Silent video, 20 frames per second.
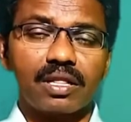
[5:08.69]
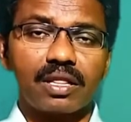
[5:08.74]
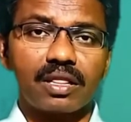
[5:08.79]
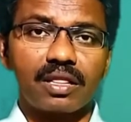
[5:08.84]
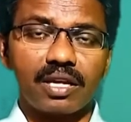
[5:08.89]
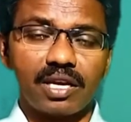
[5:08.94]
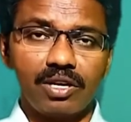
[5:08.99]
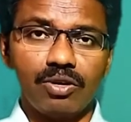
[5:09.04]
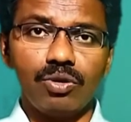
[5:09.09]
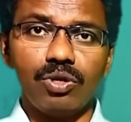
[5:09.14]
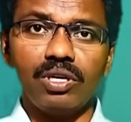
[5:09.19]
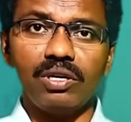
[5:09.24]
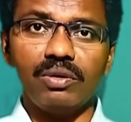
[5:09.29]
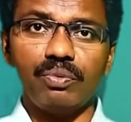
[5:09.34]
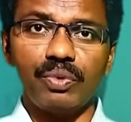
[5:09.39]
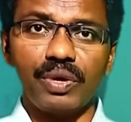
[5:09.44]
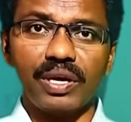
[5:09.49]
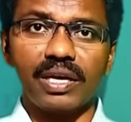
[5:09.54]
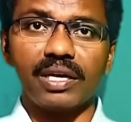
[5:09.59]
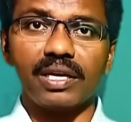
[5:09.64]
then only
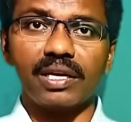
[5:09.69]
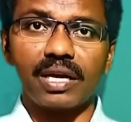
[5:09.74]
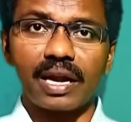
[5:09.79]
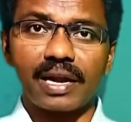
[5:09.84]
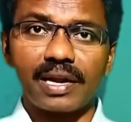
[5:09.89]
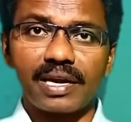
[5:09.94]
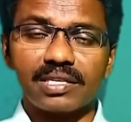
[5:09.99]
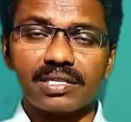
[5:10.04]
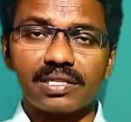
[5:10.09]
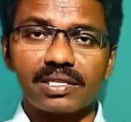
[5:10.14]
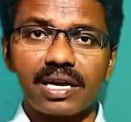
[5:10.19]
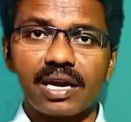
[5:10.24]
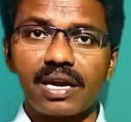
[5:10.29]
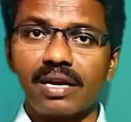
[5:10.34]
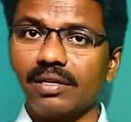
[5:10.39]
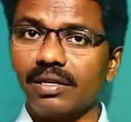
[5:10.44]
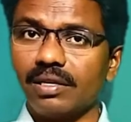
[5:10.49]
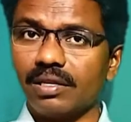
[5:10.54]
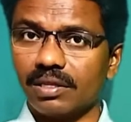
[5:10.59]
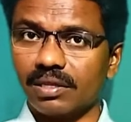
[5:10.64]
we can
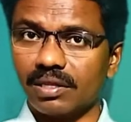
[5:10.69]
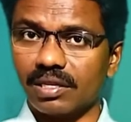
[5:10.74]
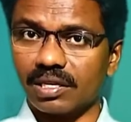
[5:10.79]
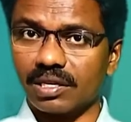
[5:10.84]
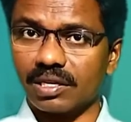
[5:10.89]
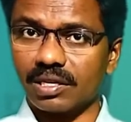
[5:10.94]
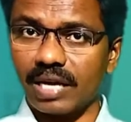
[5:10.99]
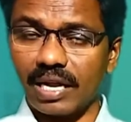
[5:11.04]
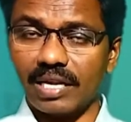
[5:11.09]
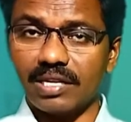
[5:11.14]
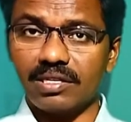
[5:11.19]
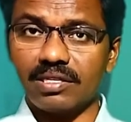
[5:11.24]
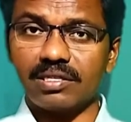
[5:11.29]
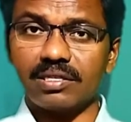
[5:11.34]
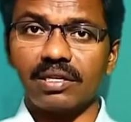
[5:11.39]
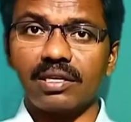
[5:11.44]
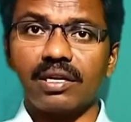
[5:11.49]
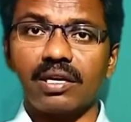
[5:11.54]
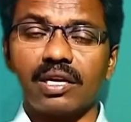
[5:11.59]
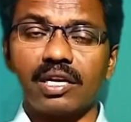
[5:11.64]
understand the
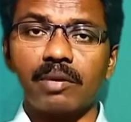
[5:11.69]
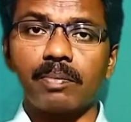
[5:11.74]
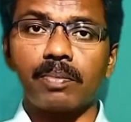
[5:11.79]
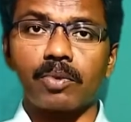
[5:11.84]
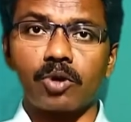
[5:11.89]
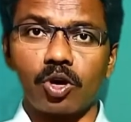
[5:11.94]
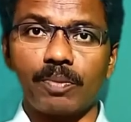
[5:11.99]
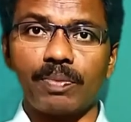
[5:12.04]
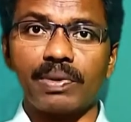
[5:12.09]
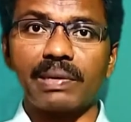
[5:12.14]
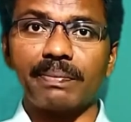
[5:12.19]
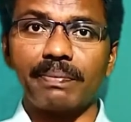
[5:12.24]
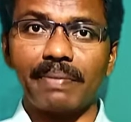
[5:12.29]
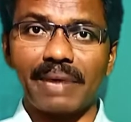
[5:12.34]
tense in a proper